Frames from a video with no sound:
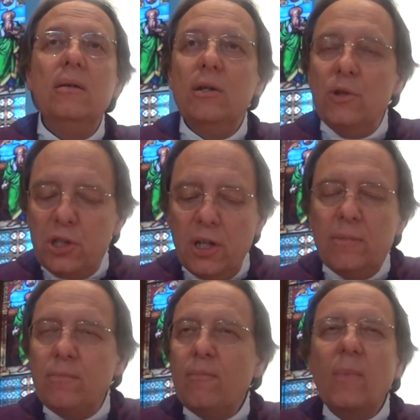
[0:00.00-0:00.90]
You
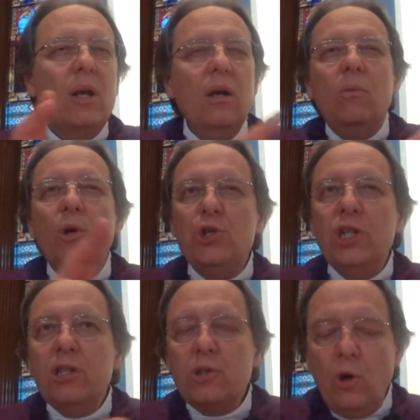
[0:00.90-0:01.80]
see, when
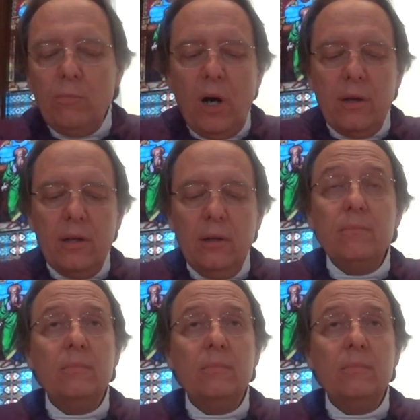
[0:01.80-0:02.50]
Jesus told Martha,